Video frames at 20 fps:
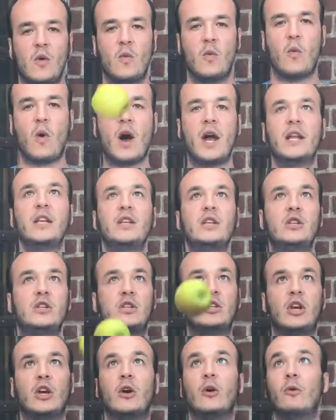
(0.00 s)
1,
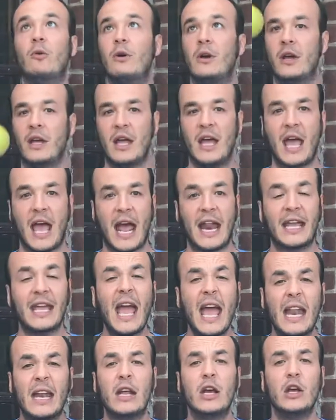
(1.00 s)
2. And
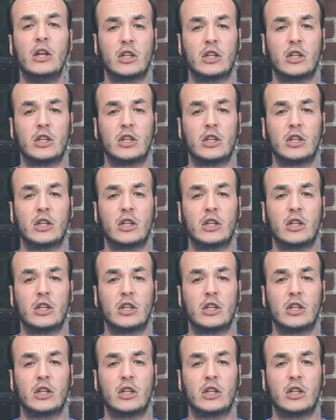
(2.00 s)
again,